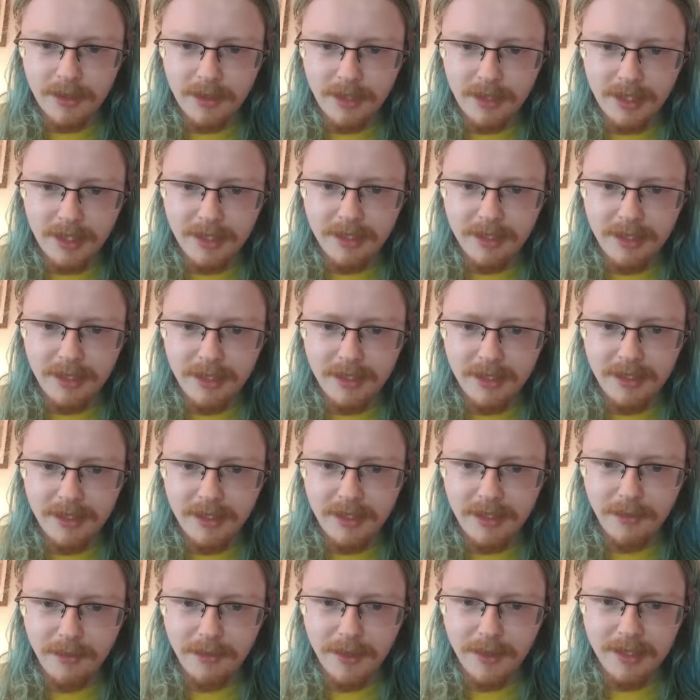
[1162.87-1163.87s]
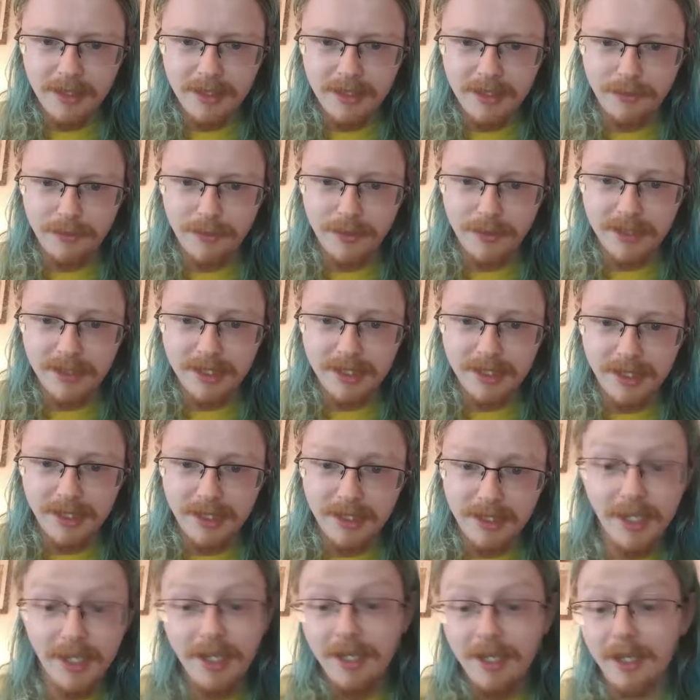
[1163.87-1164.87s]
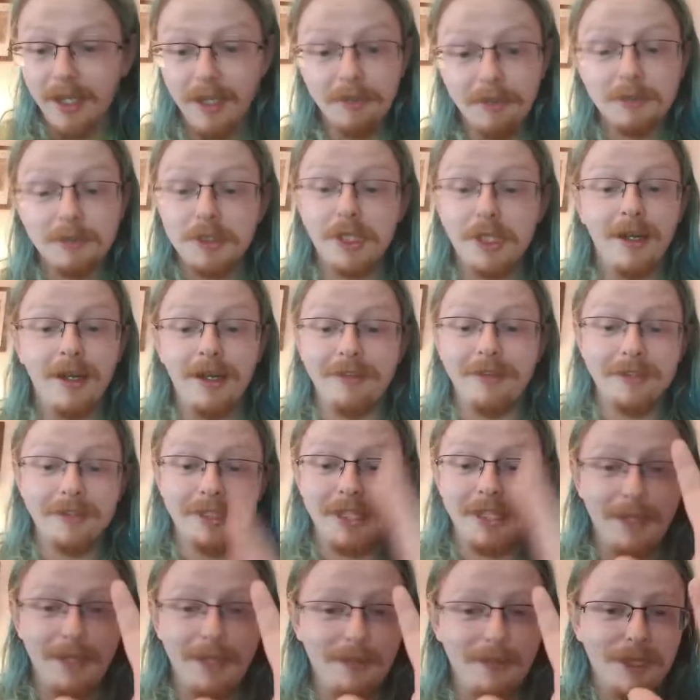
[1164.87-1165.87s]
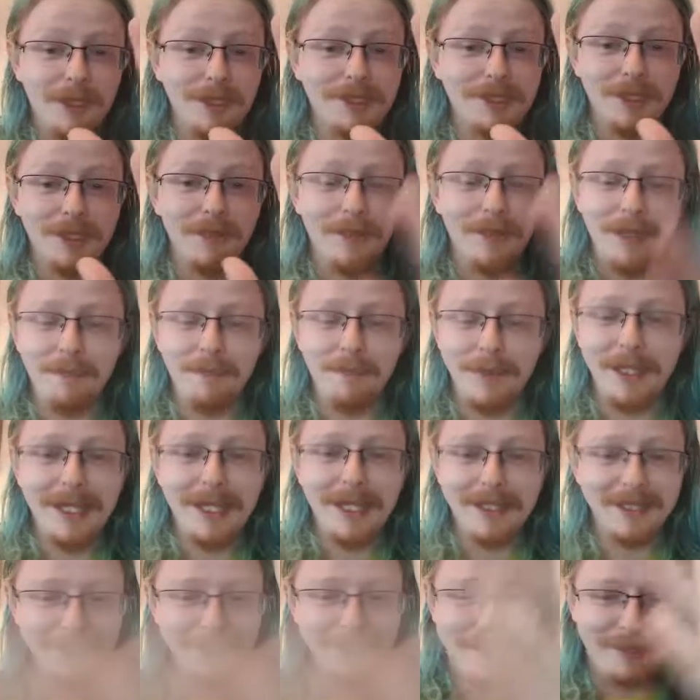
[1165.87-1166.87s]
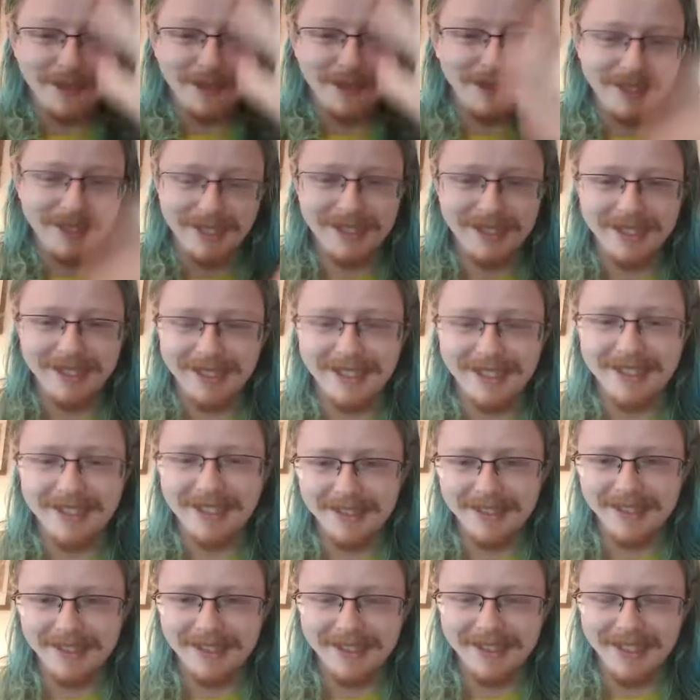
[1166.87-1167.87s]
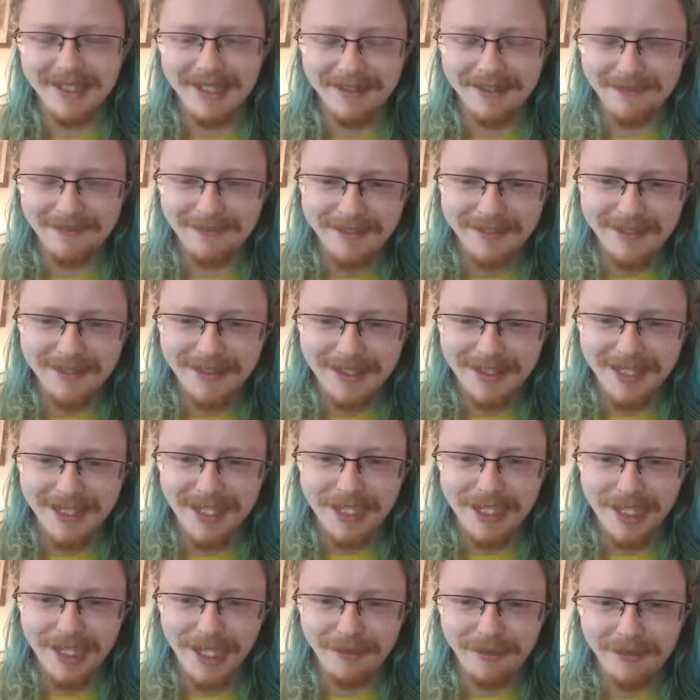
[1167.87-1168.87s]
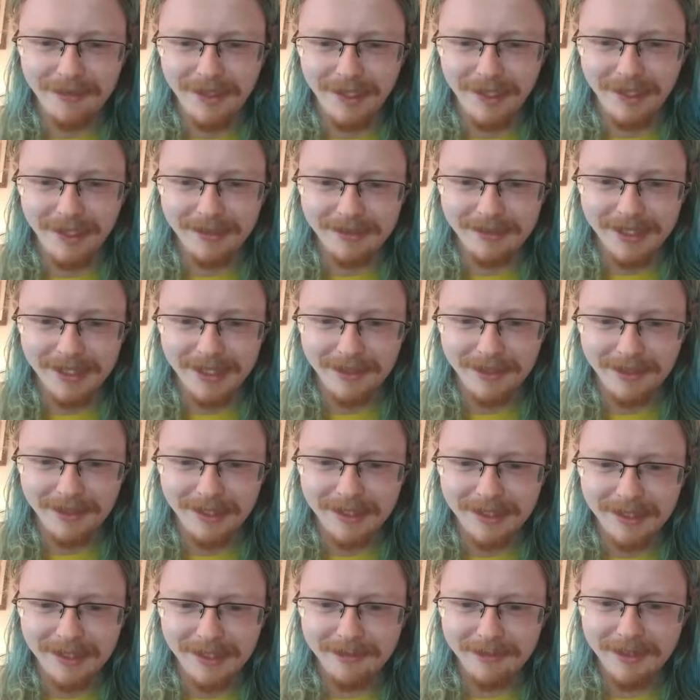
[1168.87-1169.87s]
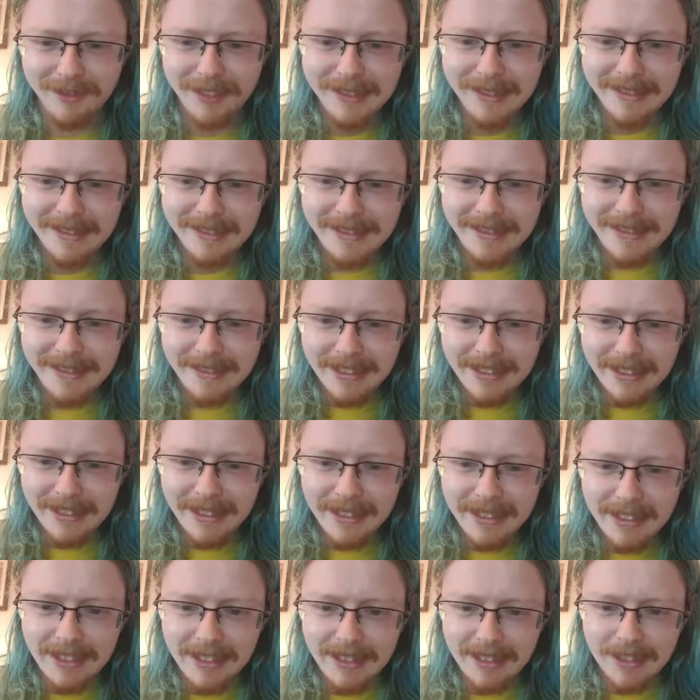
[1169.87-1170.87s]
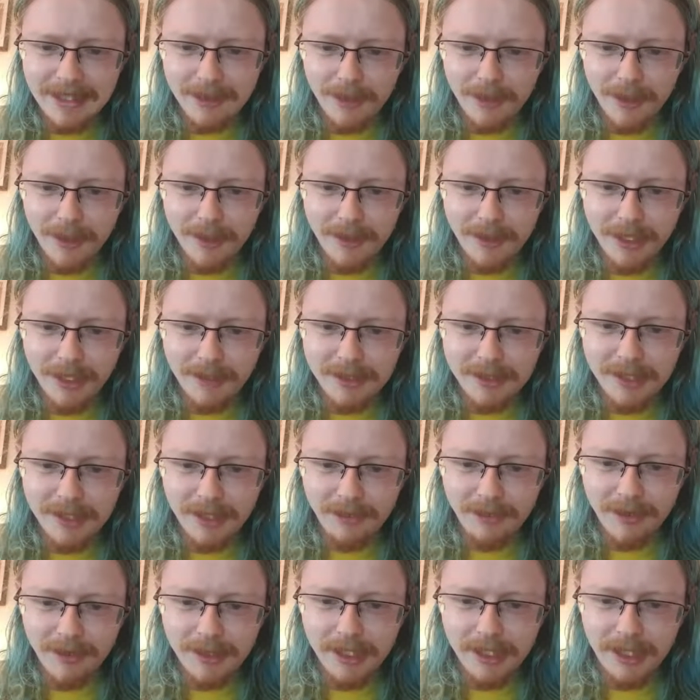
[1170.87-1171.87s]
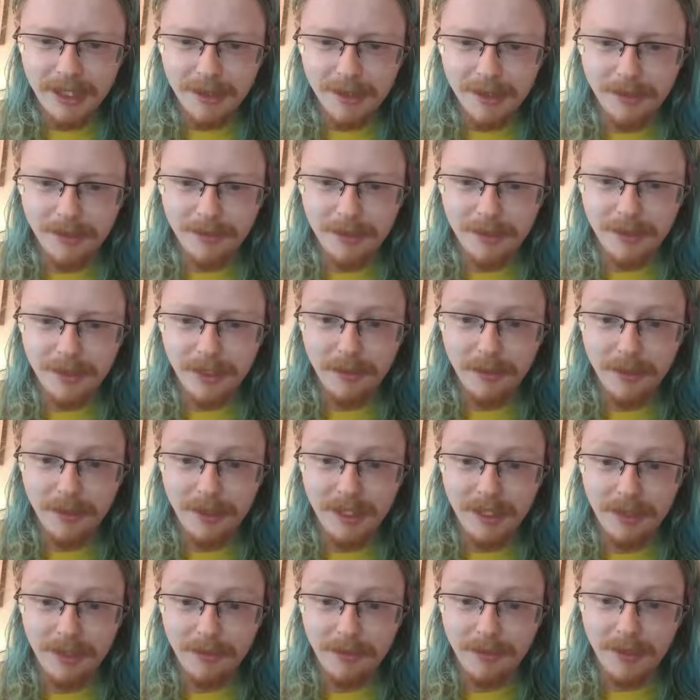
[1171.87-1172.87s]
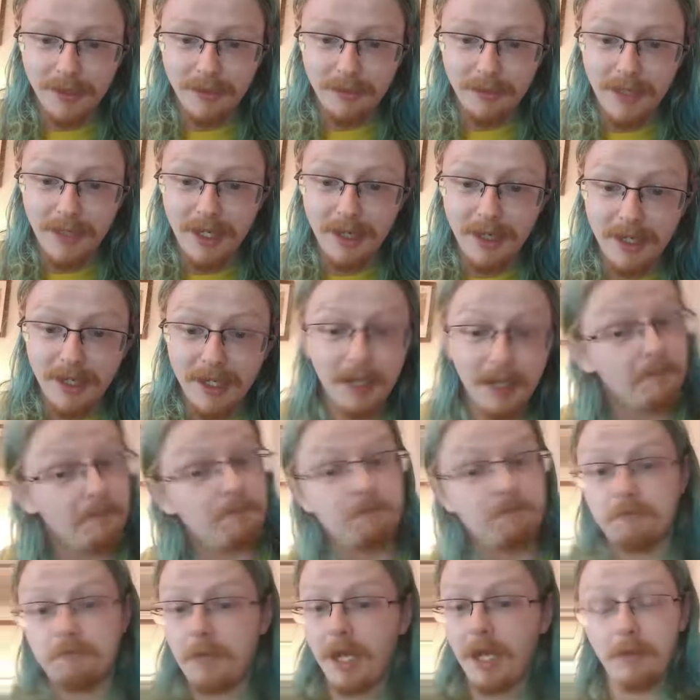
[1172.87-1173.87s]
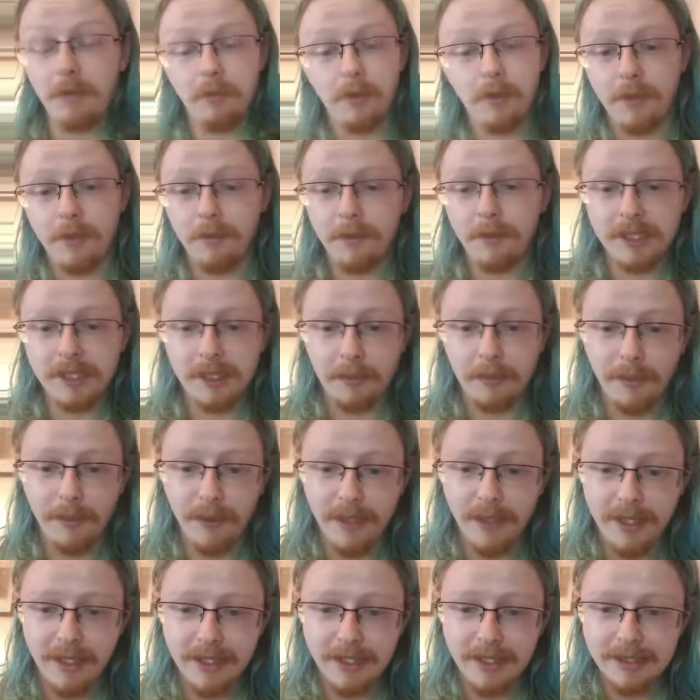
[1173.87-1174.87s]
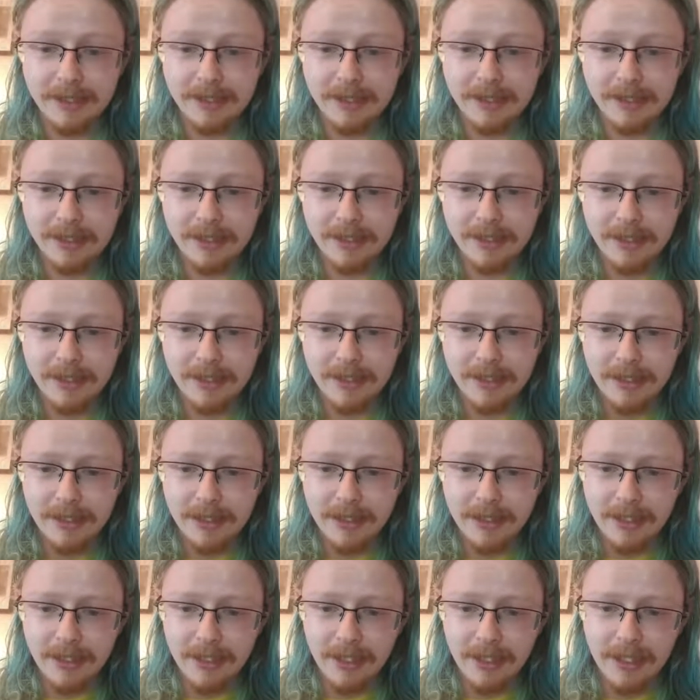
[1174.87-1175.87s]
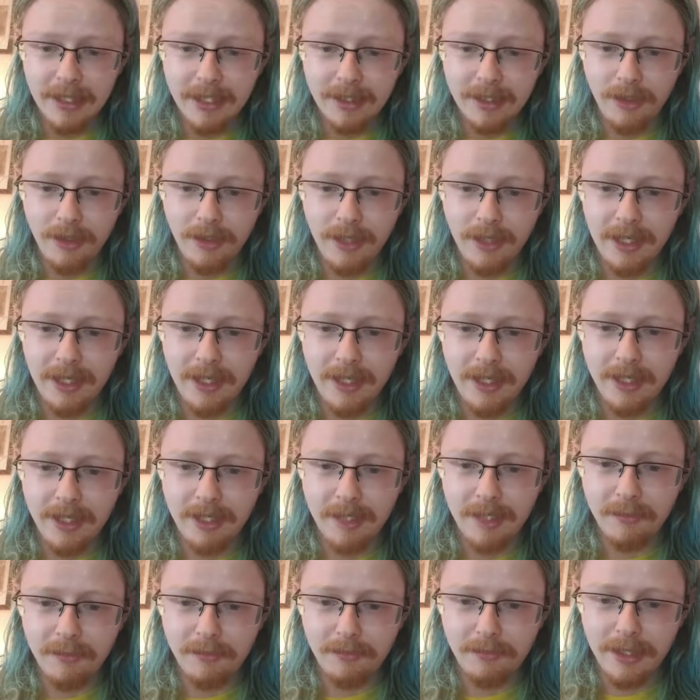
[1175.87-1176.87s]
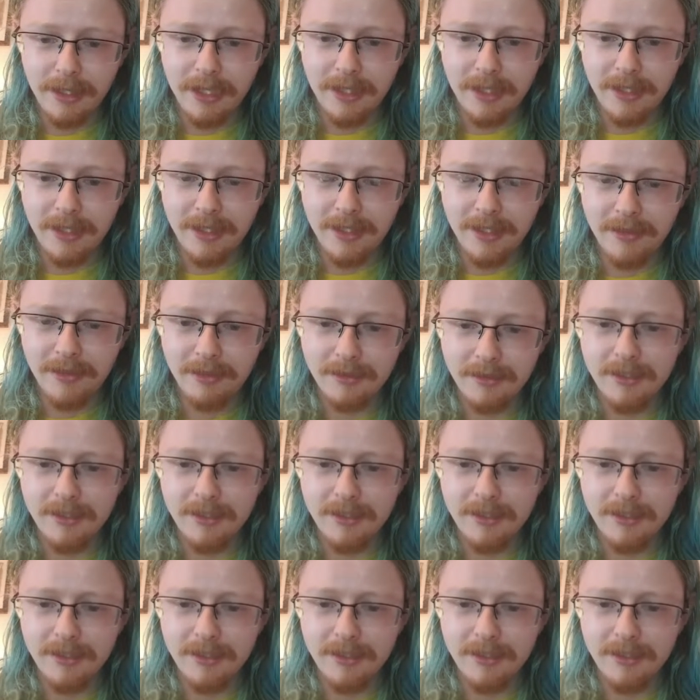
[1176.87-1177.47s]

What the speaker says: Glad you cleared that up. It's an important distinction. Yeah, sorry if it came across as I'm being pedantic, but just it's yeah, HF, LF, yeah, all that stuff. I think Marconi himself used the atmosphere to communicate with America. I wouldn't be surprised. Can you hack, man?